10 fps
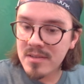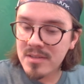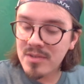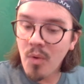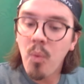
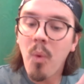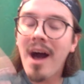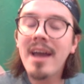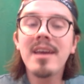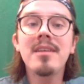So
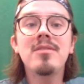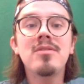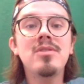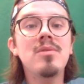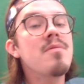why
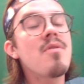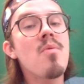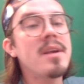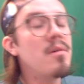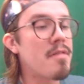do the
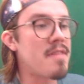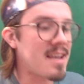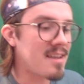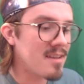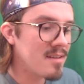real thing?